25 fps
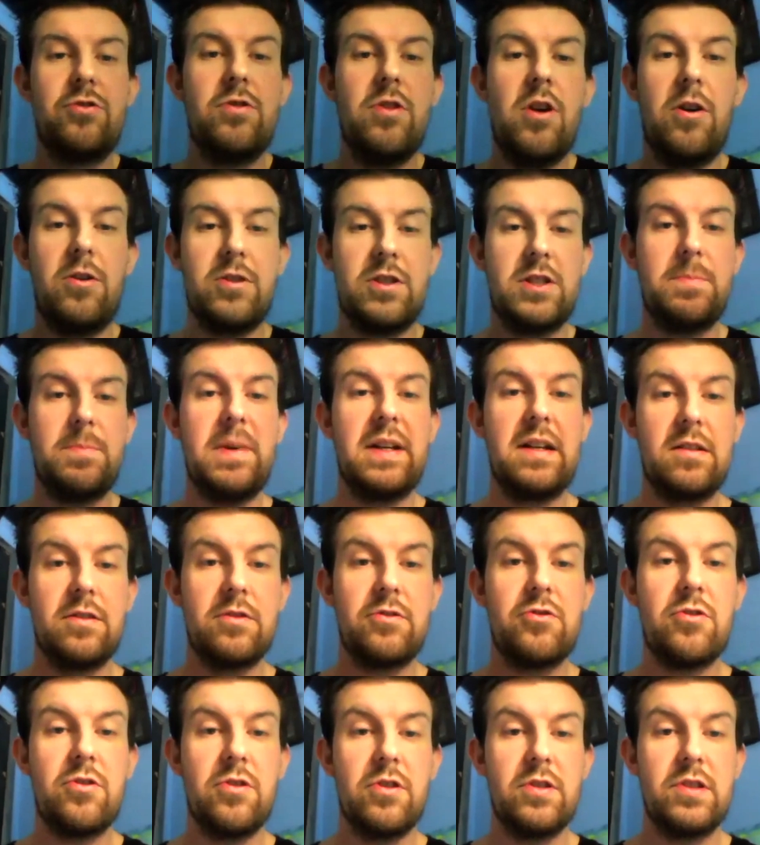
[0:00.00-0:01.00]
hospital
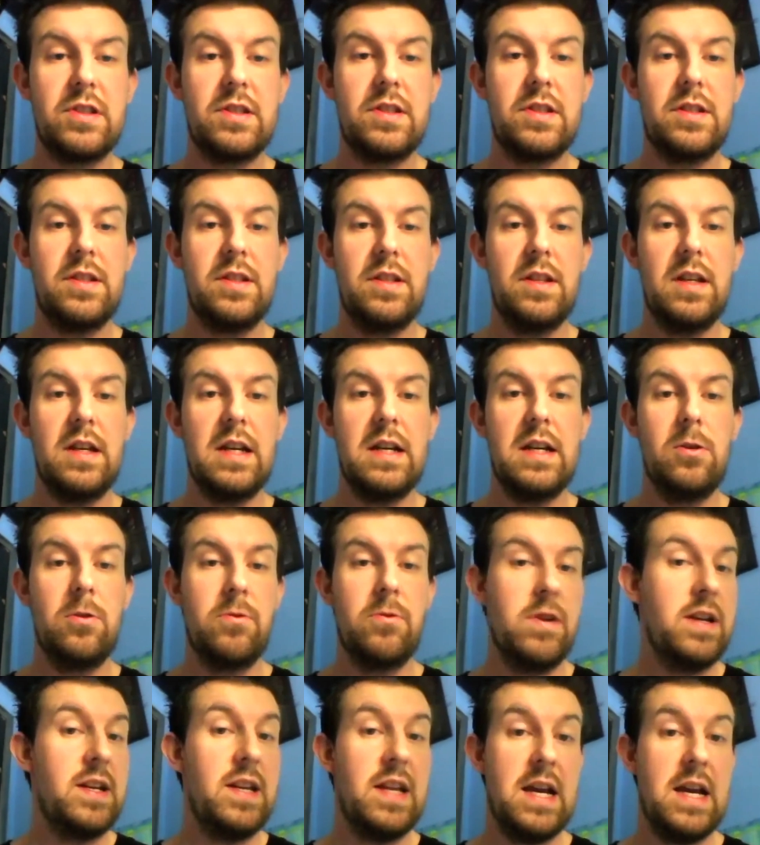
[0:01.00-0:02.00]
trusts that
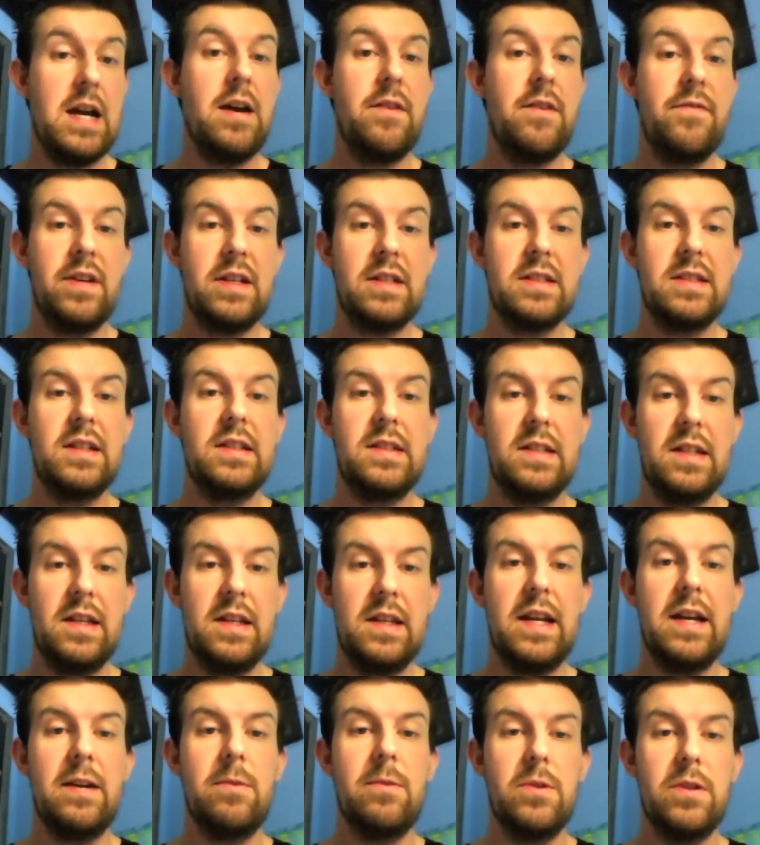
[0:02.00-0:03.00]
already have existing
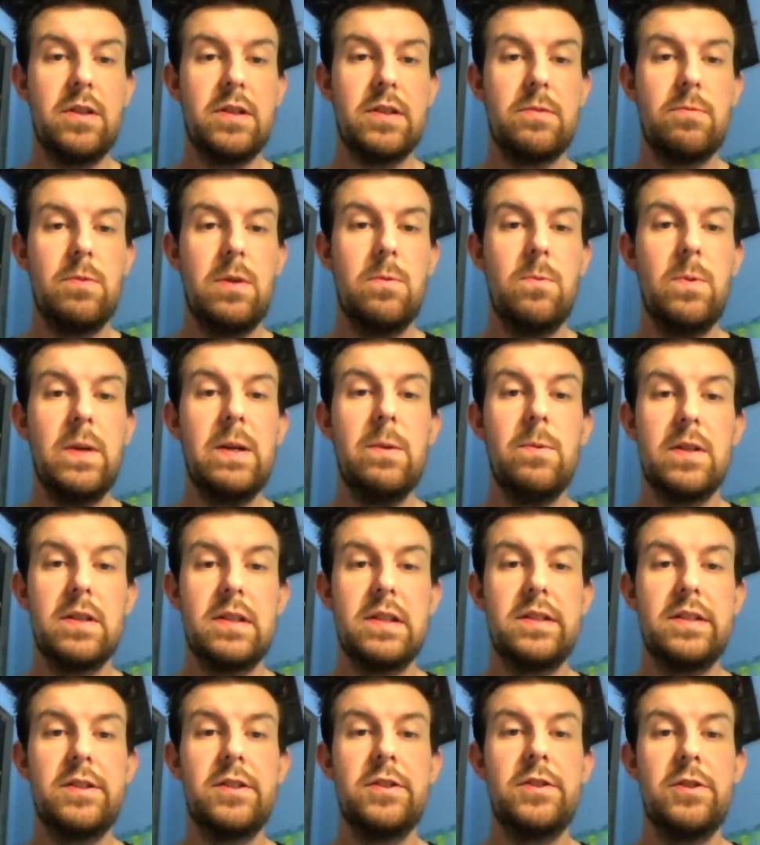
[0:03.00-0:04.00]
networks. What we
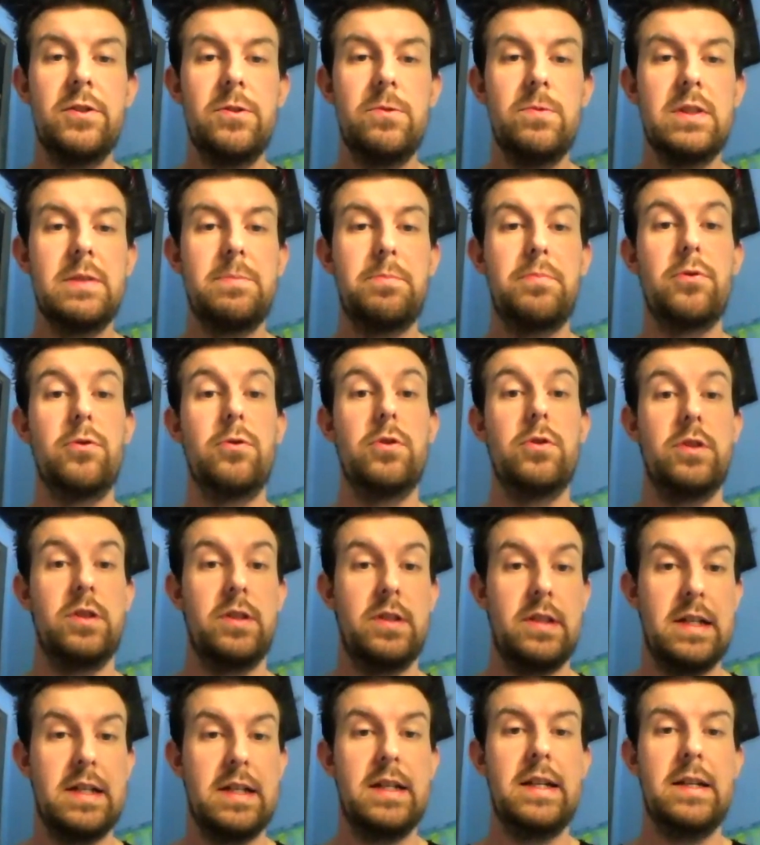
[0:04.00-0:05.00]
wanted to do was
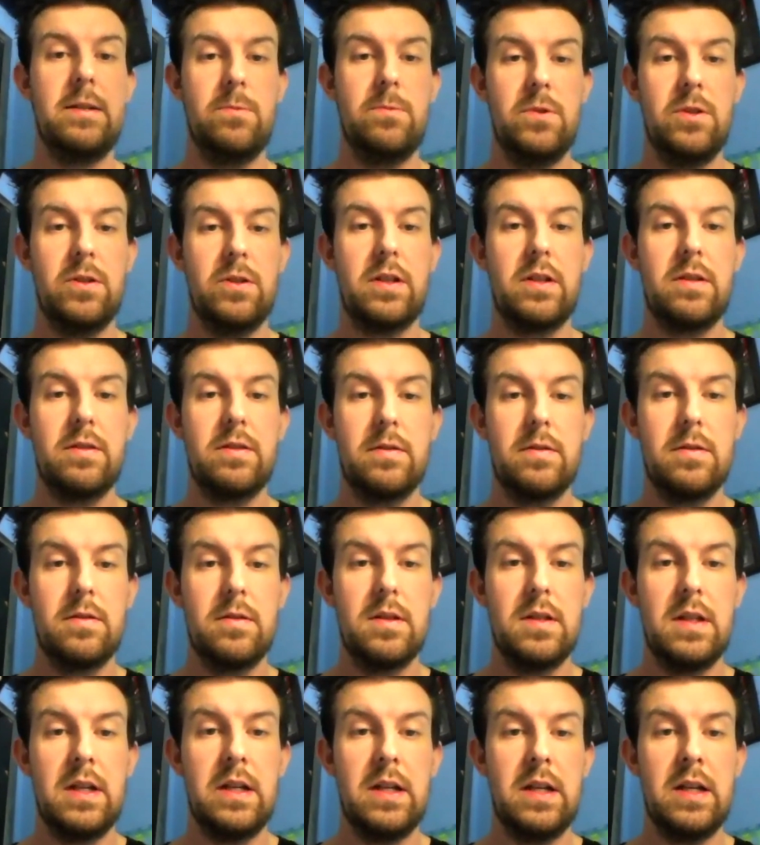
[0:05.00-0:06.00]
broaden that network
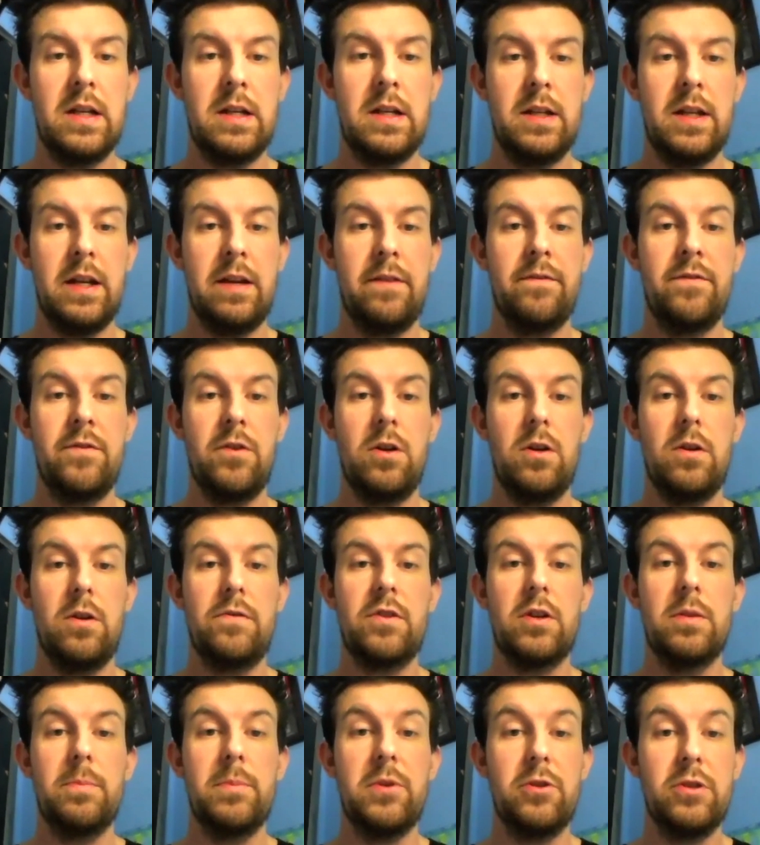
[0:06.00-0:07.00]
and involve
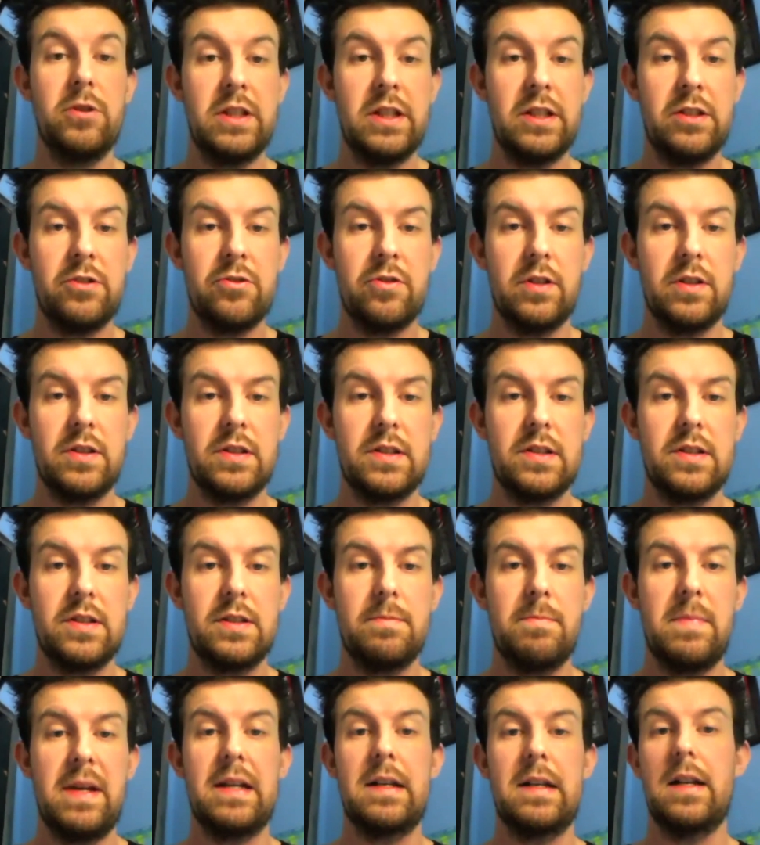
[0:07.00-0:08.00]
community
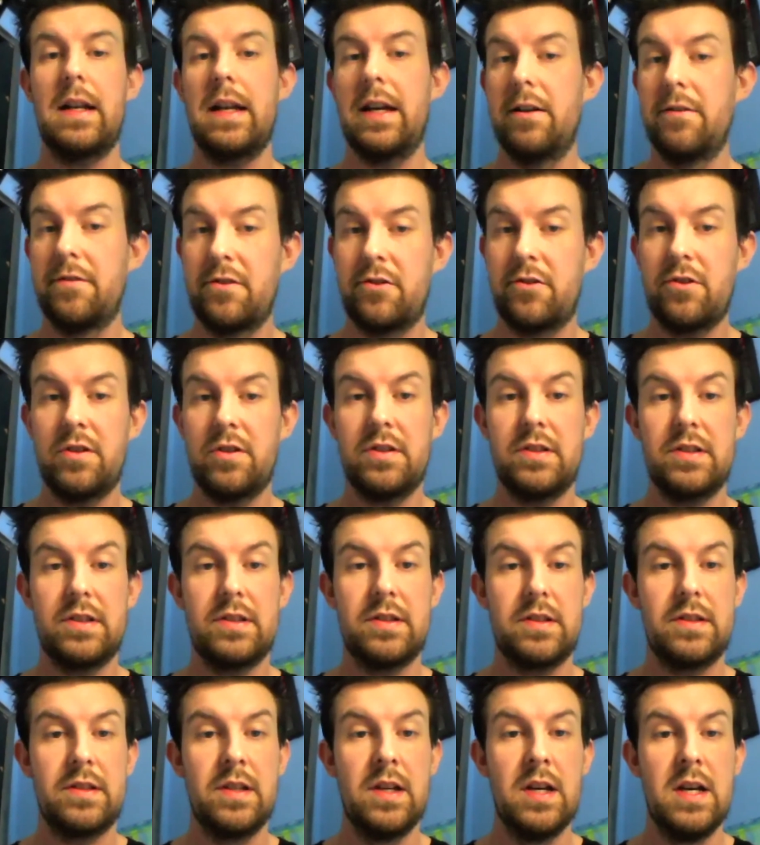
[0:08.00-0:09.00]
trusts, mental health
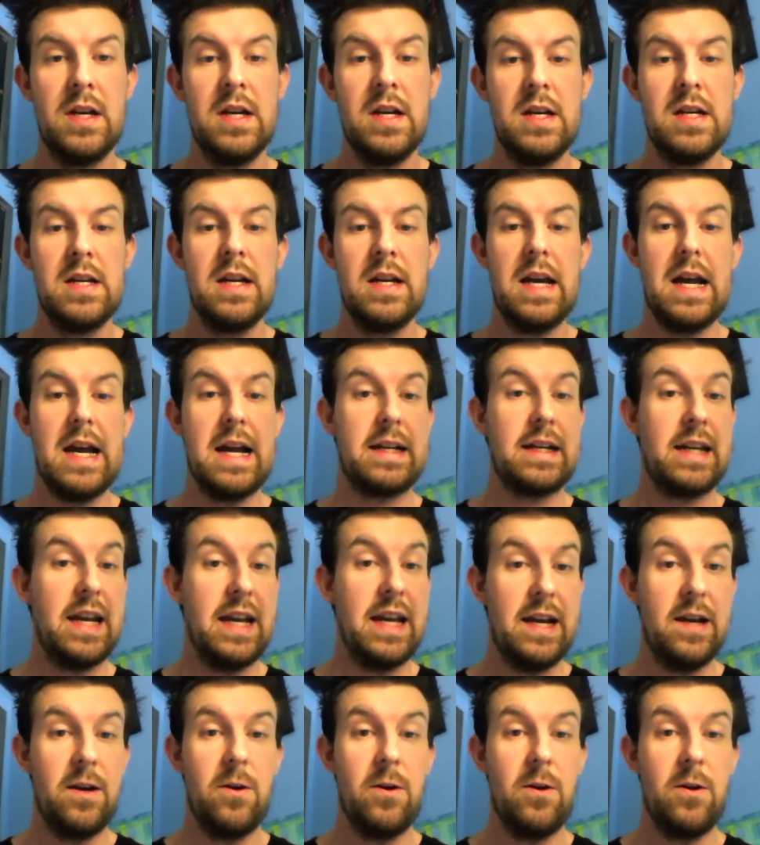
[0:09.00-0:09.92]
trusts, our care